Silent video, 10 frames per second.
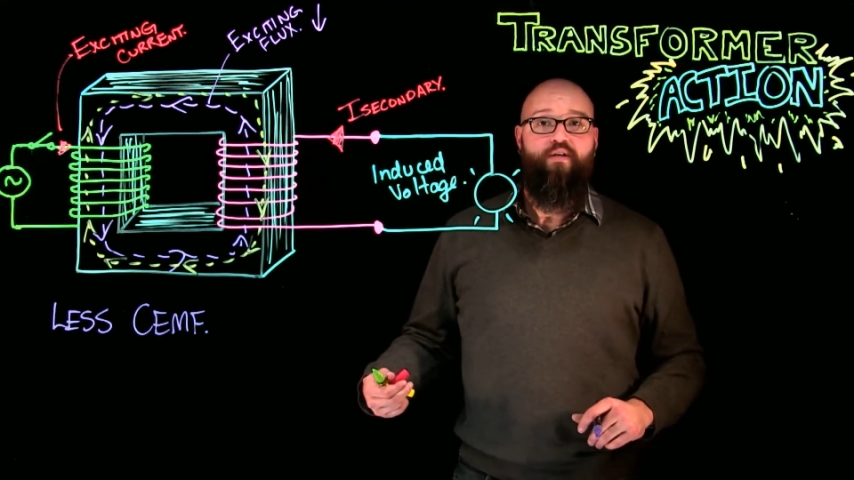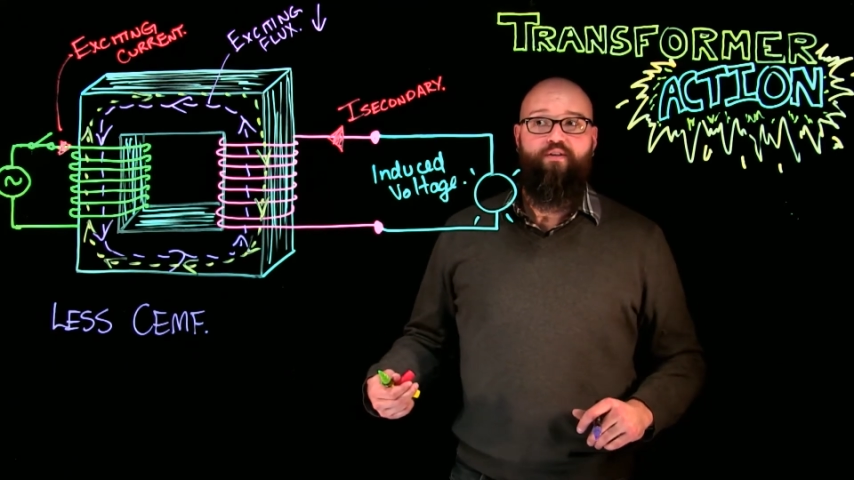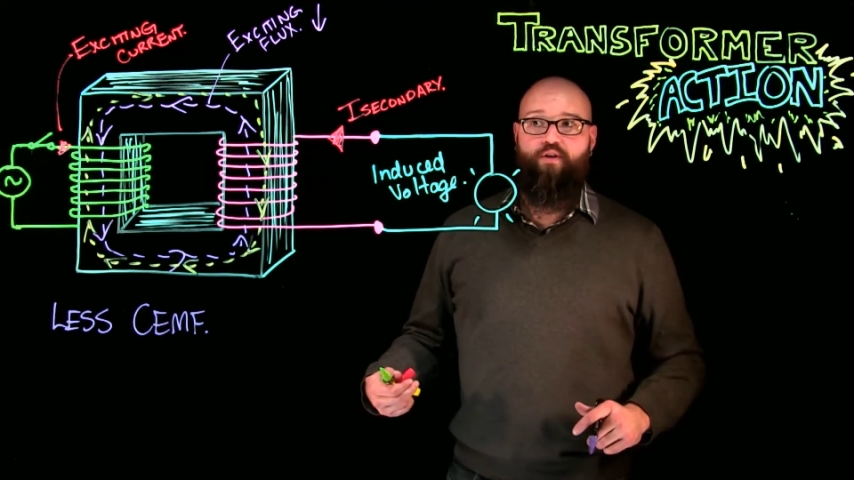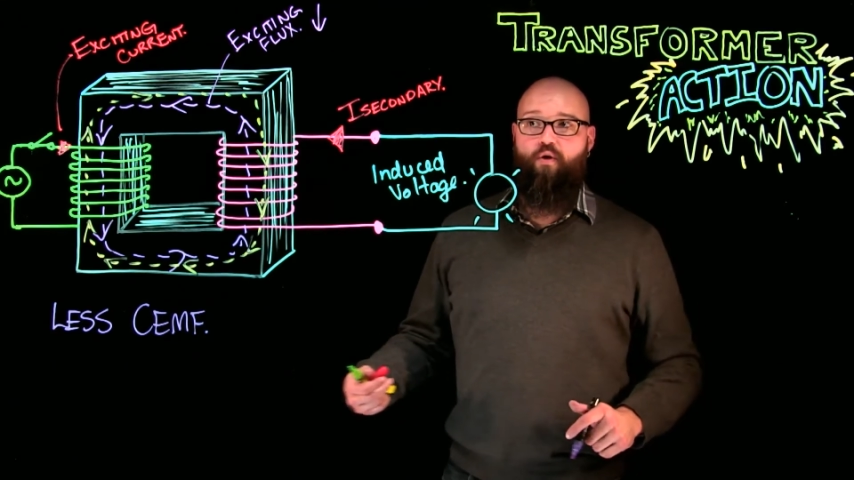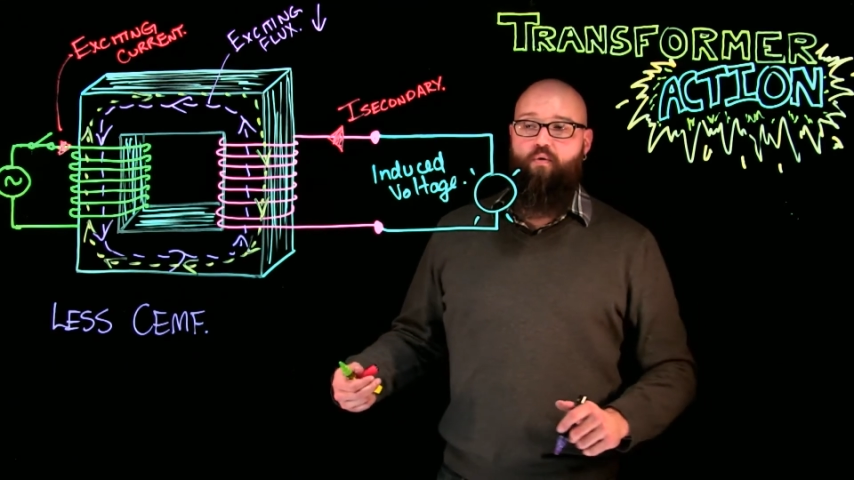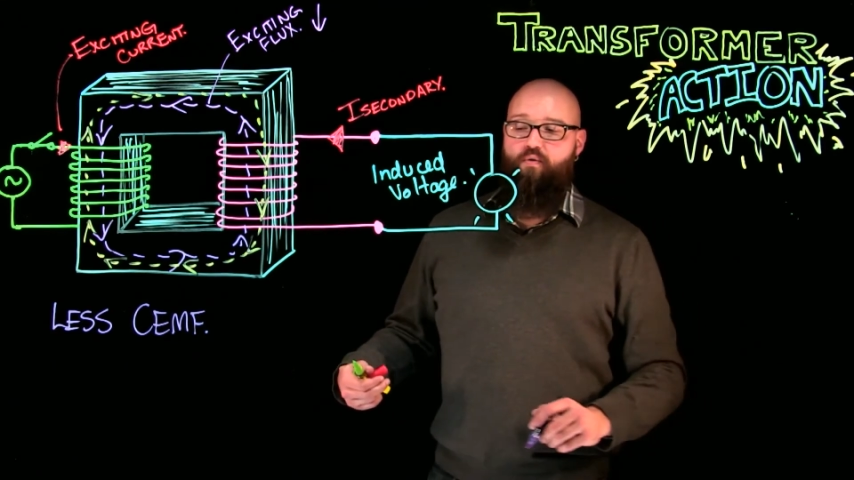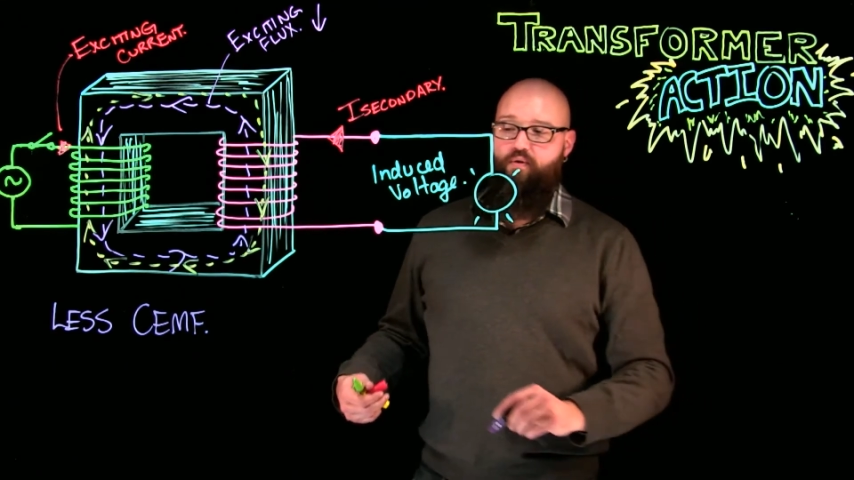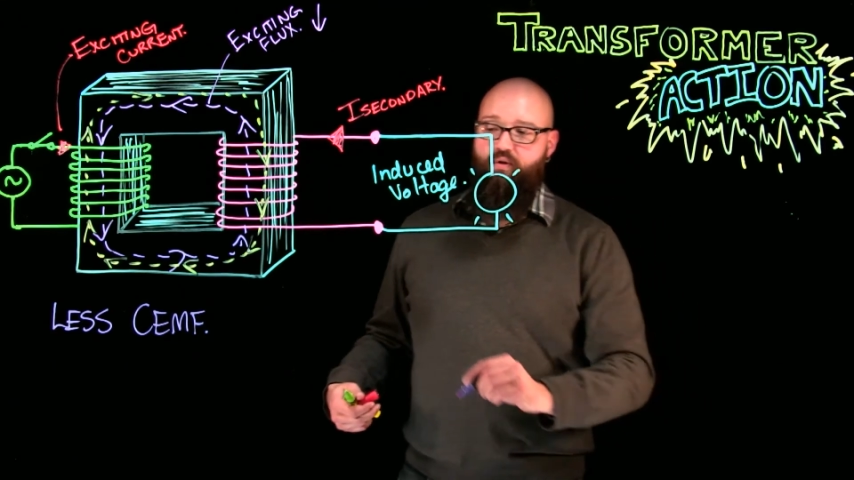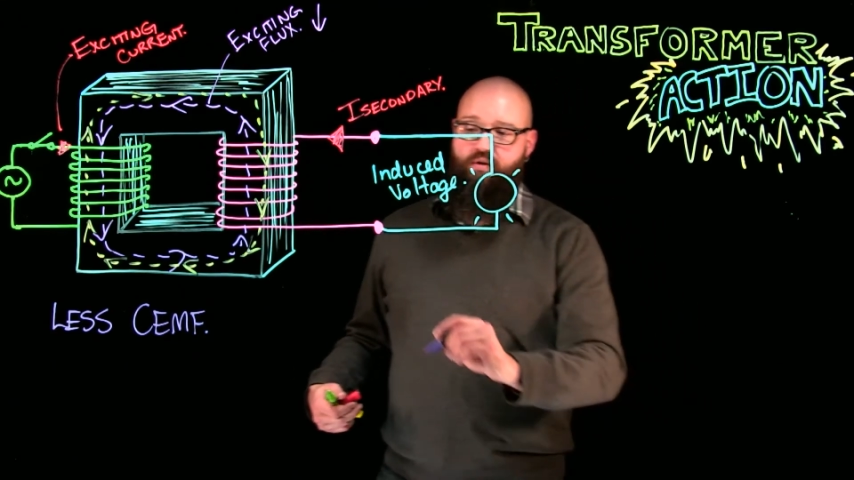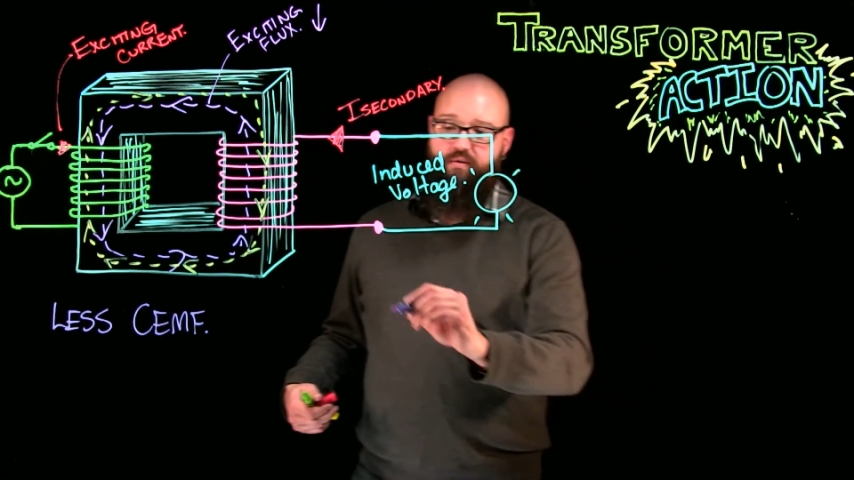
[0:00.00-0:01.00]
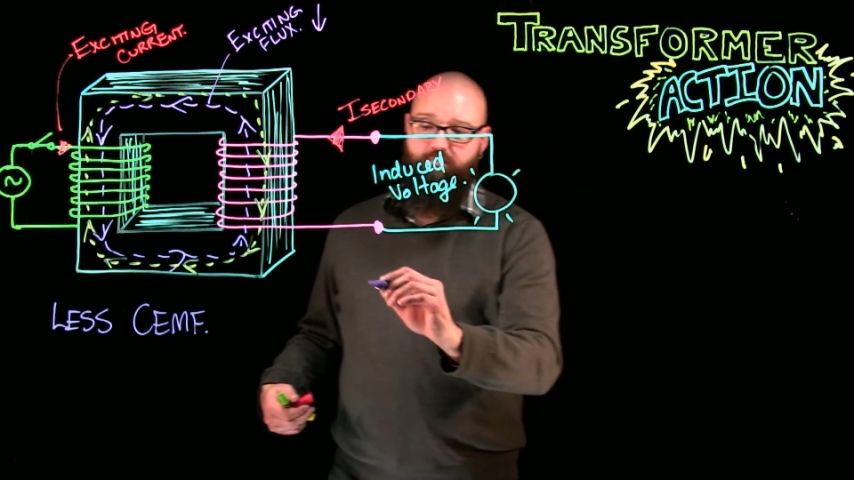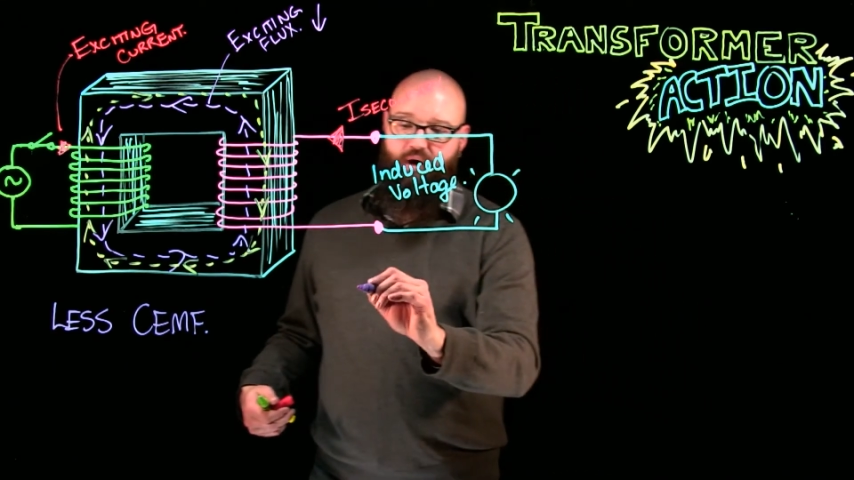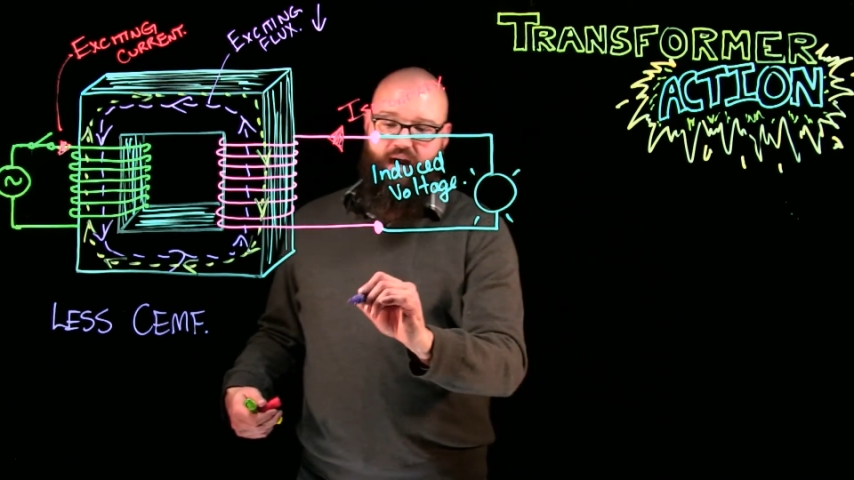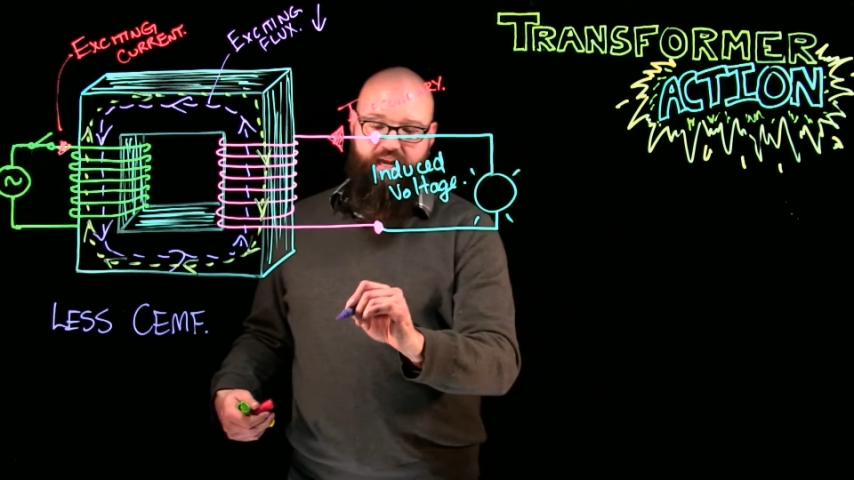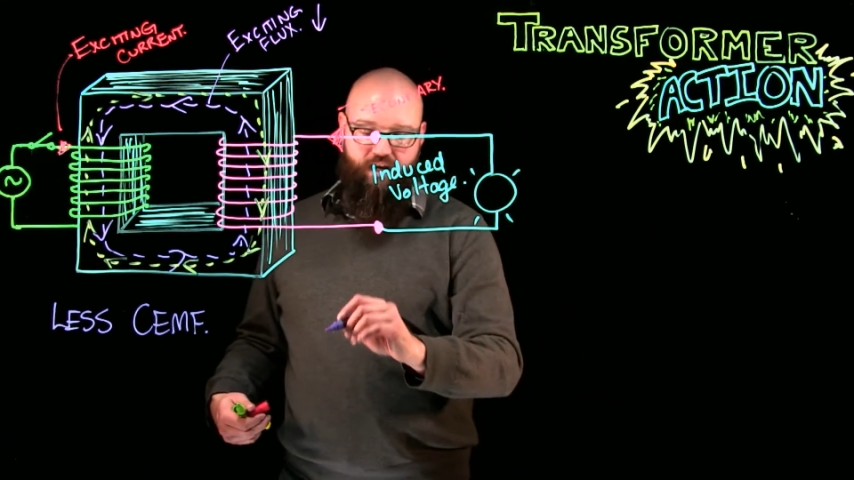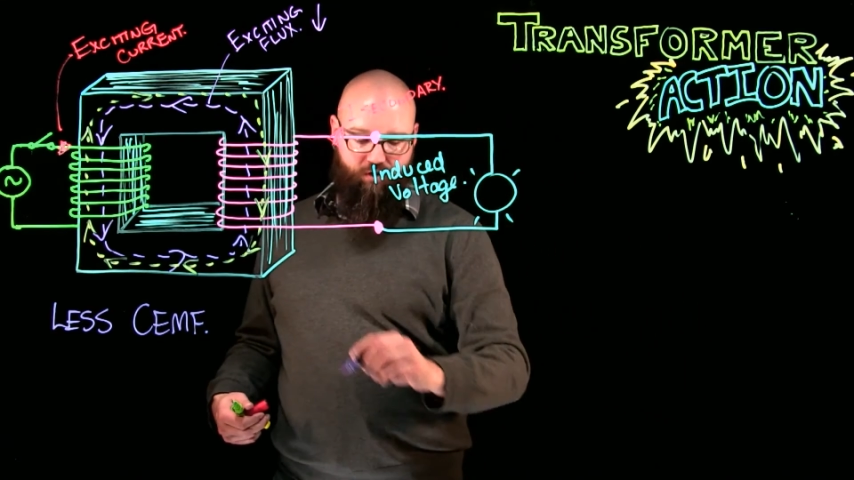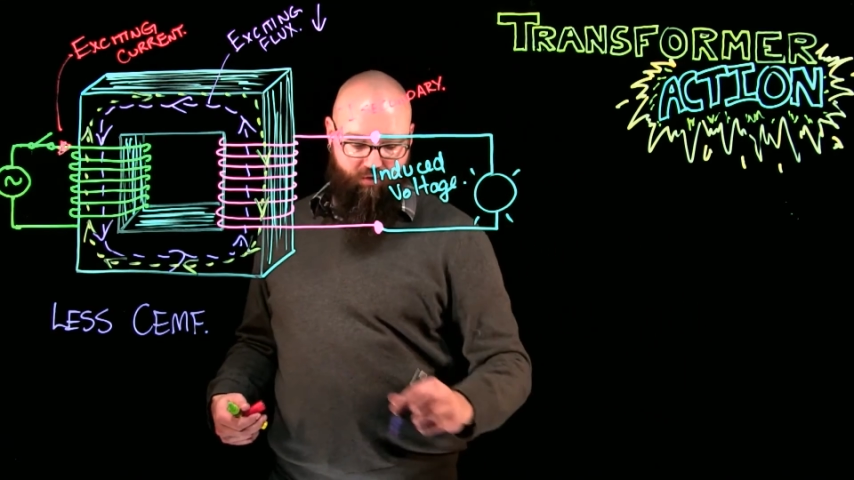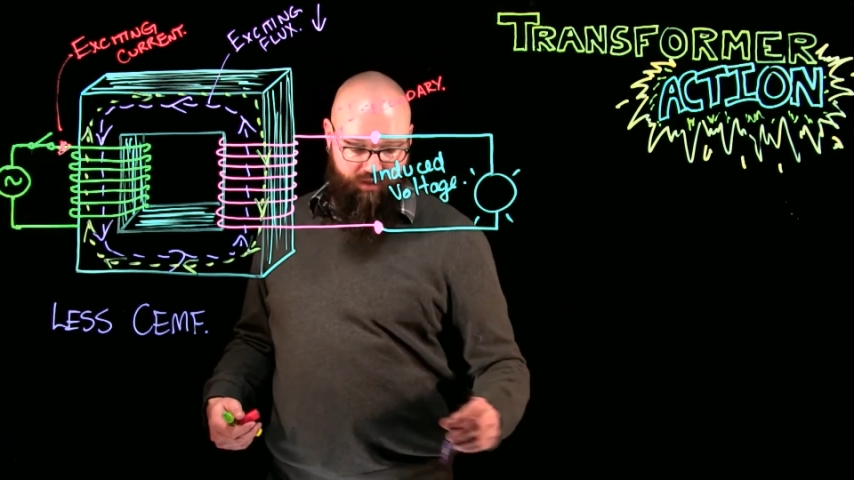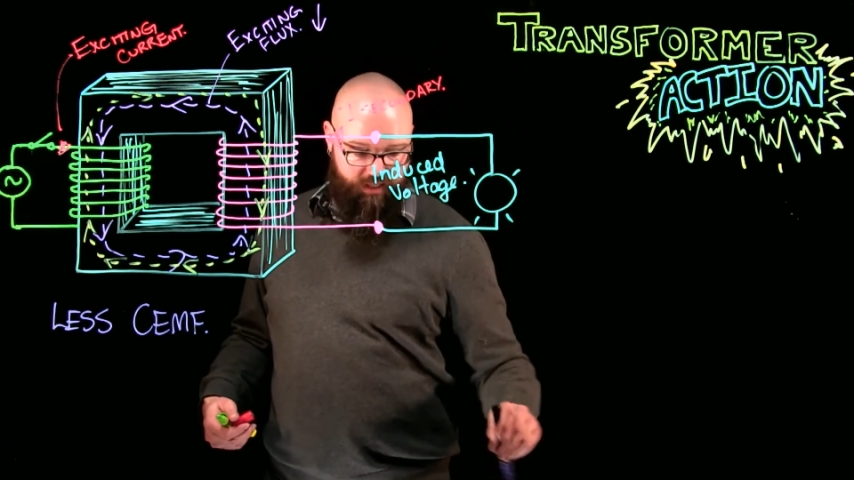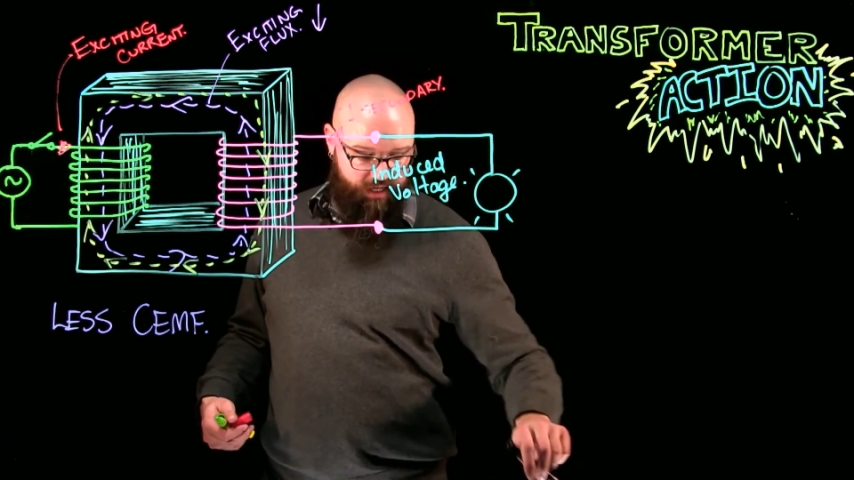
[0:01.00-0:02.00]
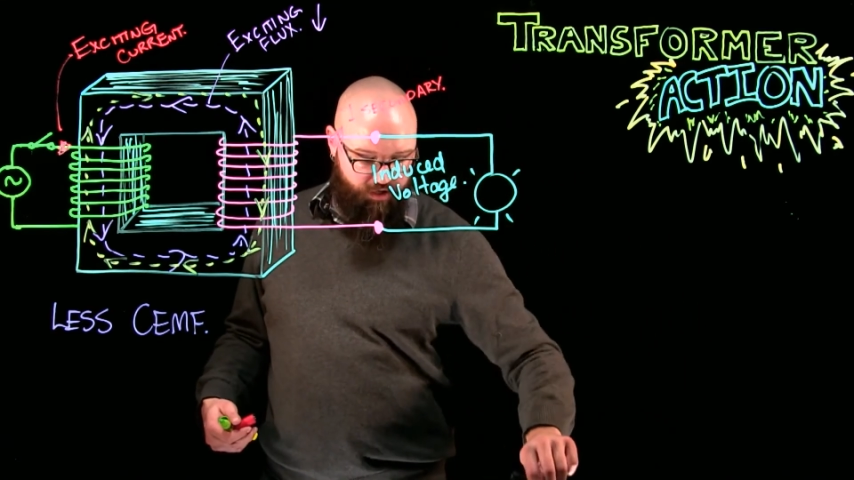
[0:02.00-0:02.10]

So by increasing